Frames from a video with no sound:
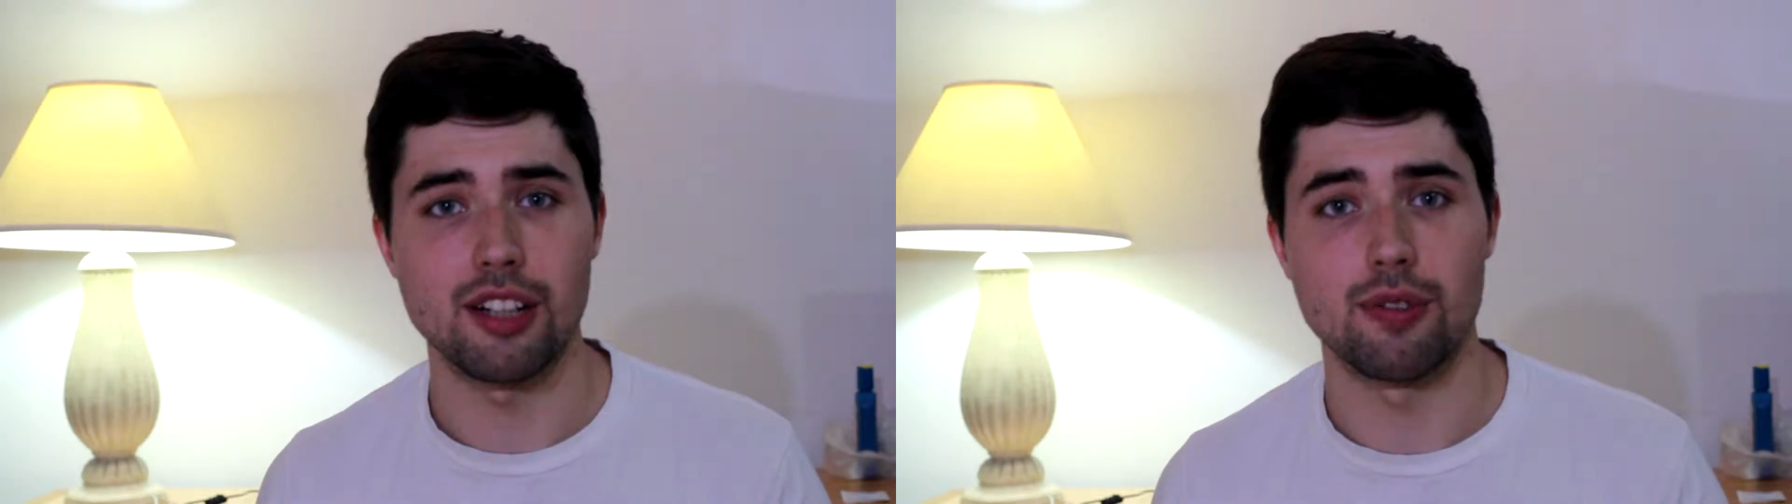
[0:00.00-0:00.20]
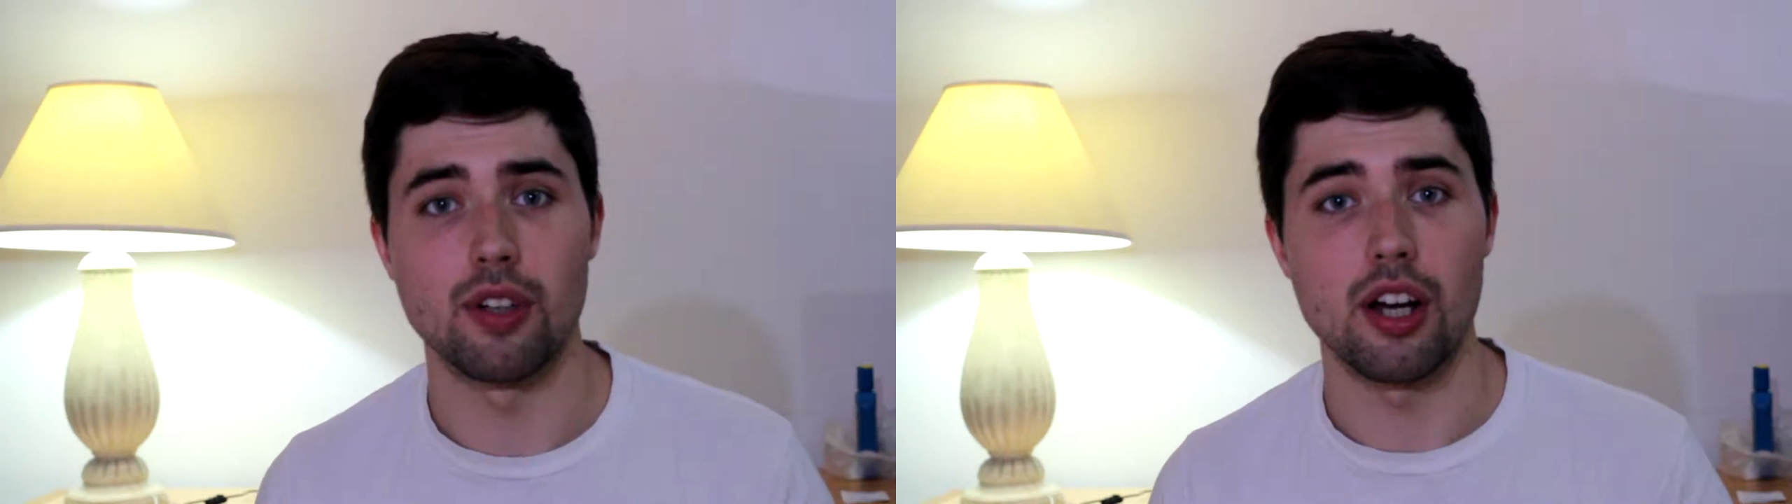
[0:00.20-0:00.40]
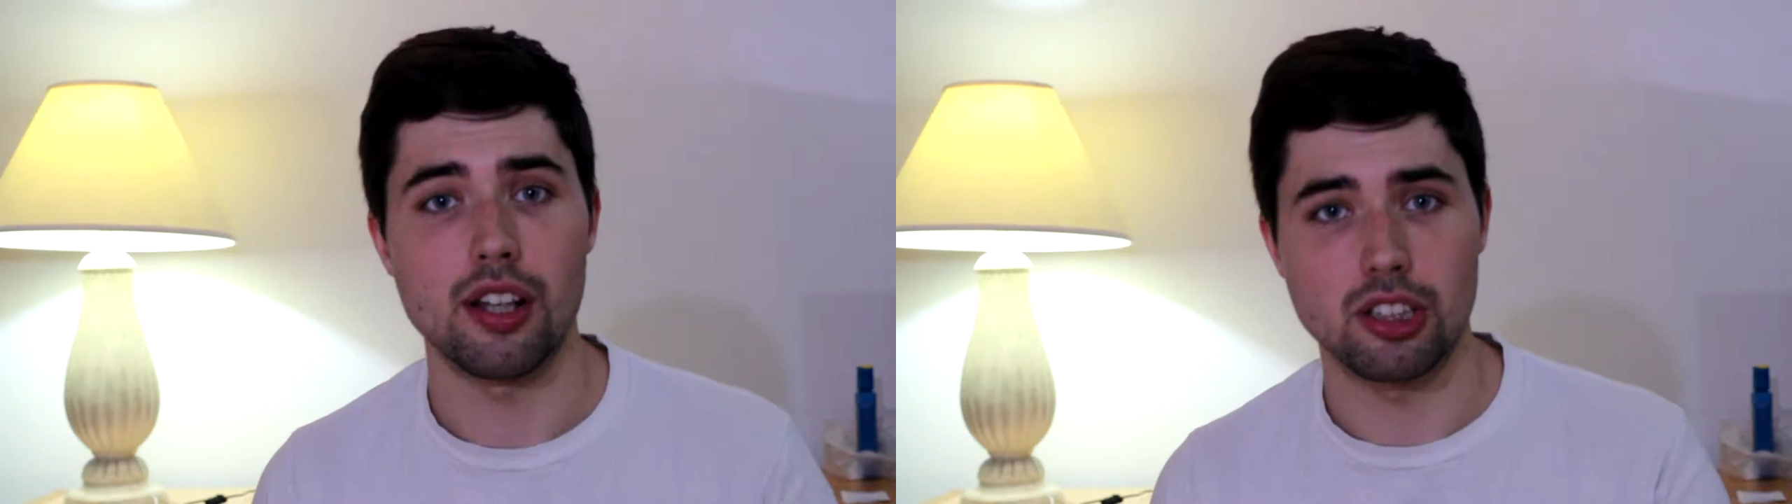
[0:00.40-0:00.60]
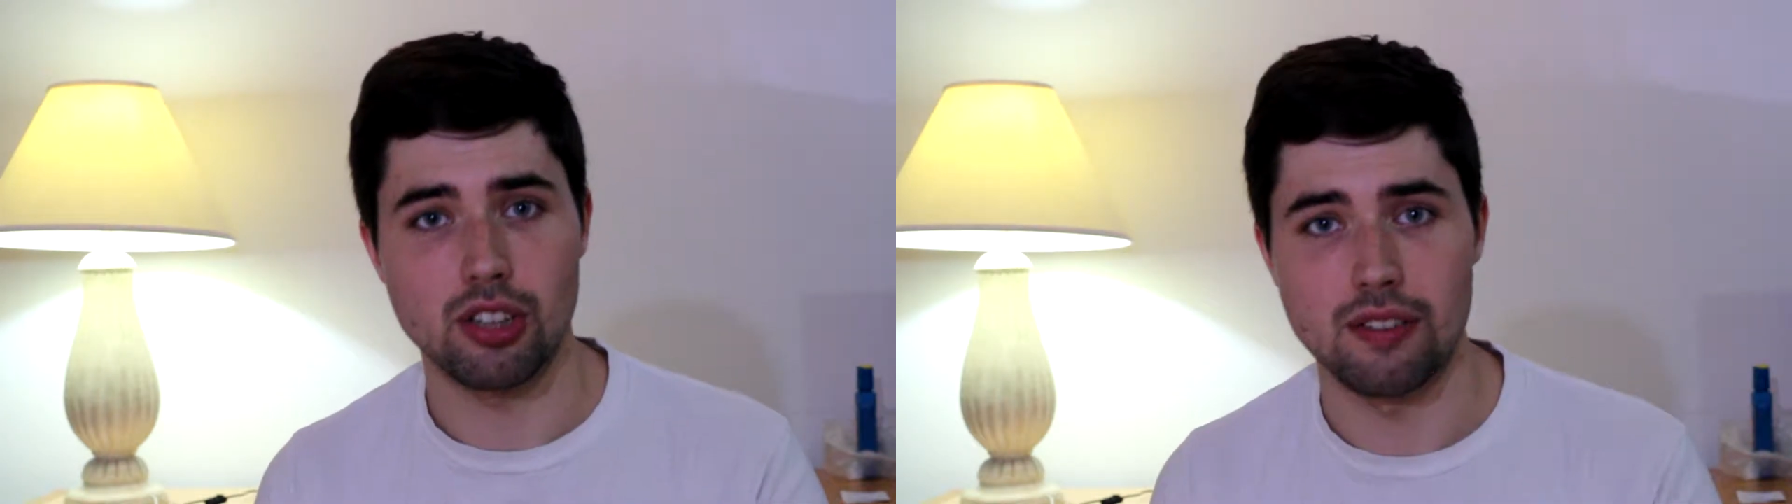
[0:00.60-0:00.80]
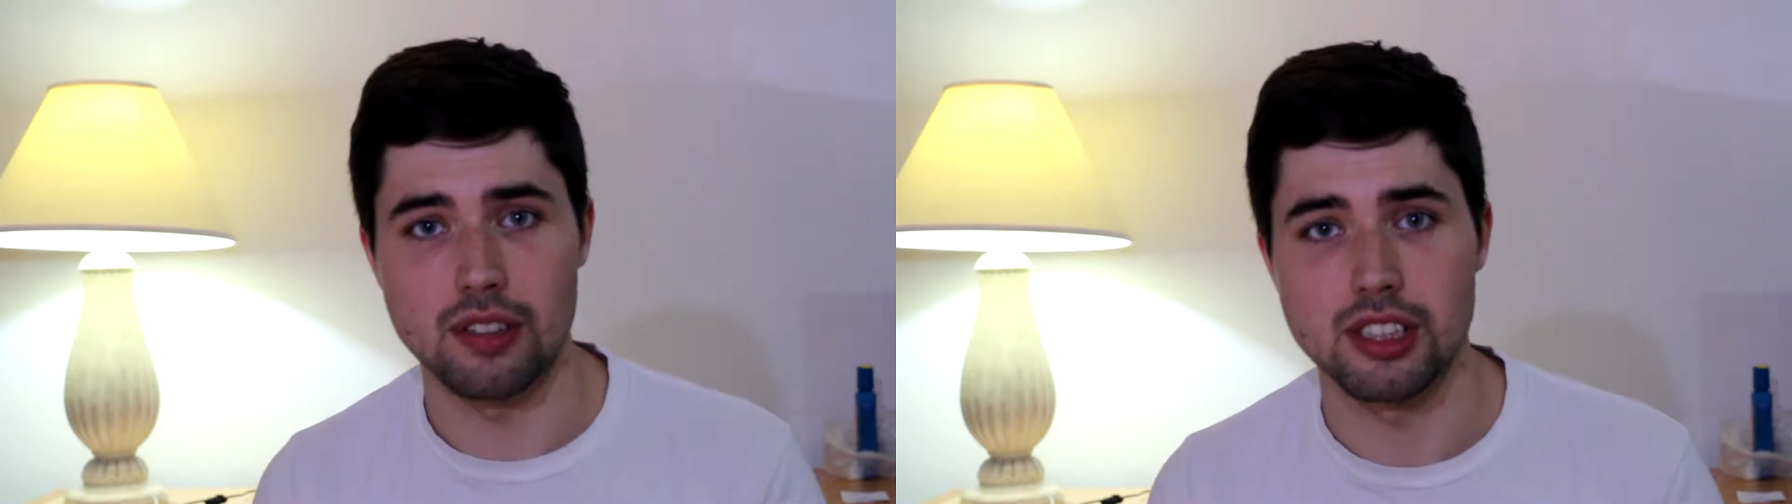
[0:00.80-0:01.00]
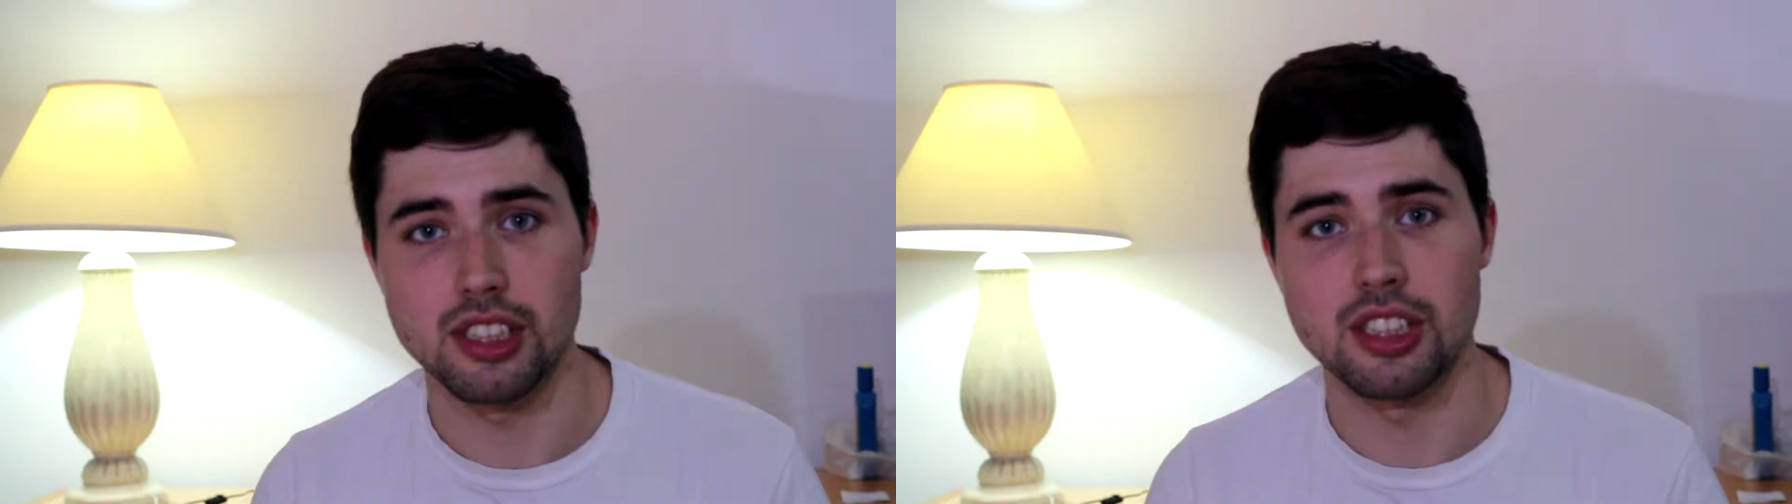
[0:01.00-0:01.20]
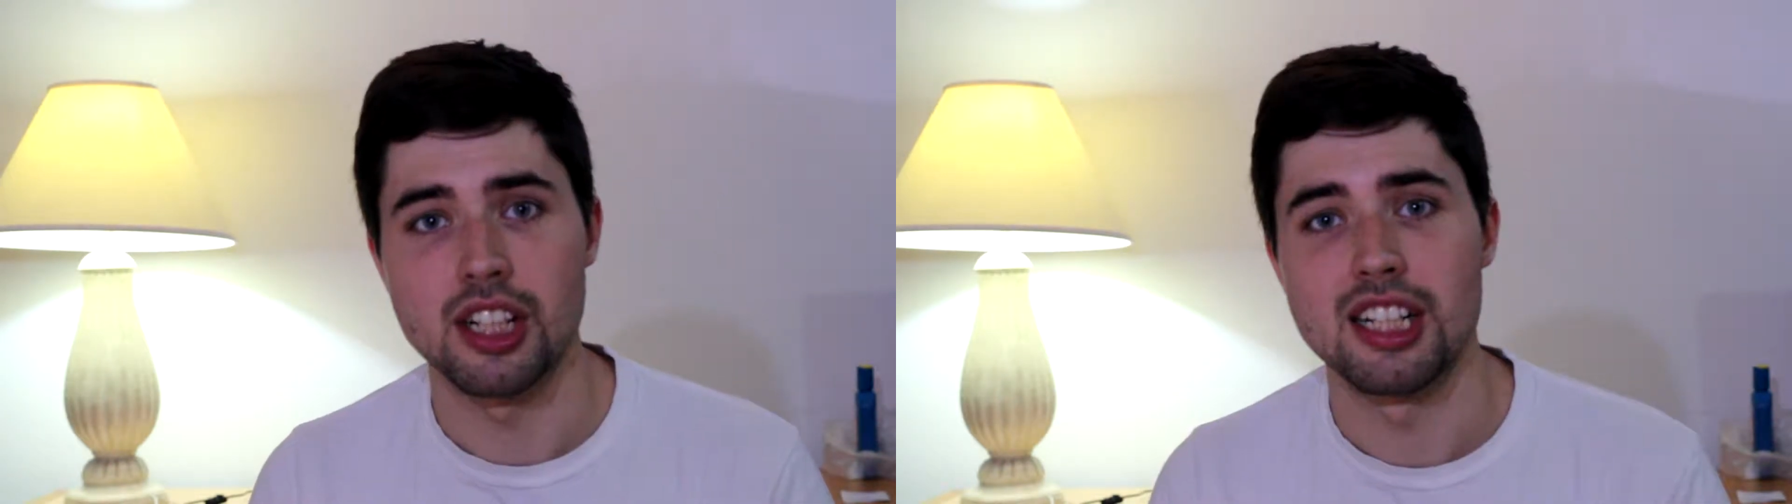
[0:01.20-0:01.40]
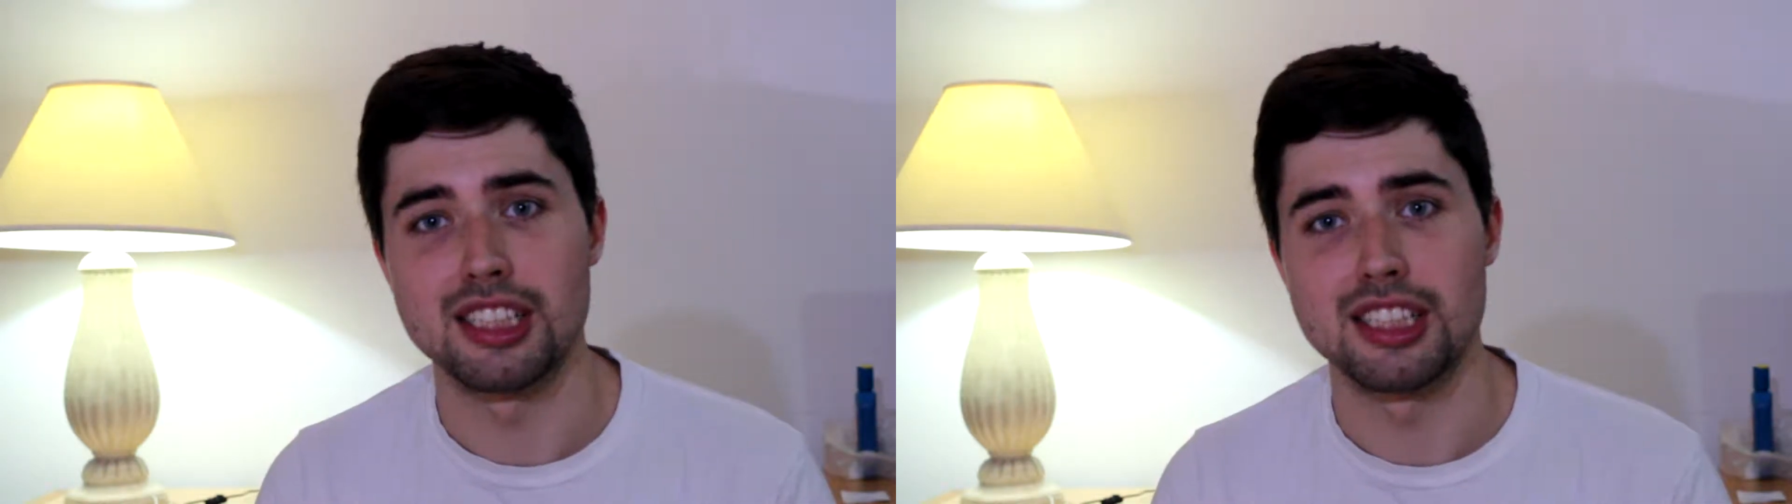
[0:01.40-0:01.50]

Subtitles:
for other travelers